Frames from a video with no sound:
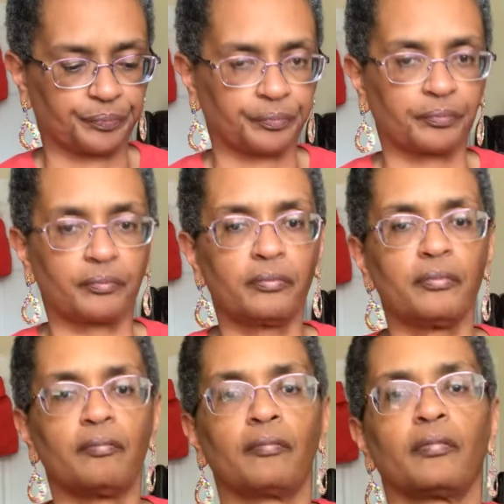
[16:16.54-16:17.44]

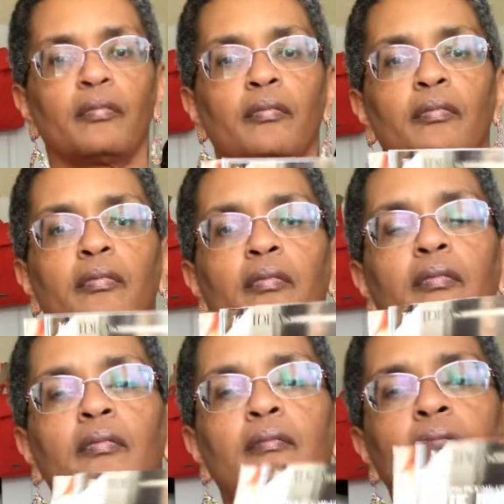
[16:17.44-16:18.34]

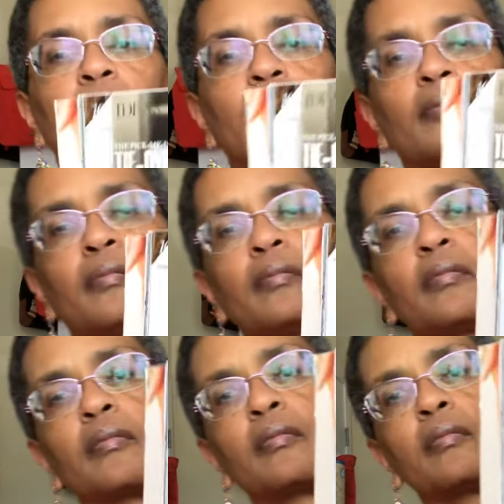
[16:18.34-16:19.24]

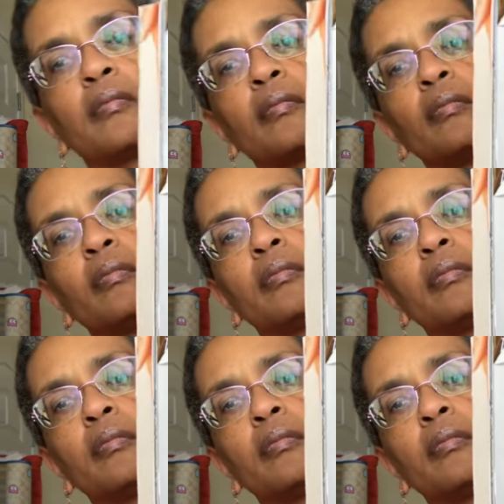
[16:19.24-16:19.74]
[no speech]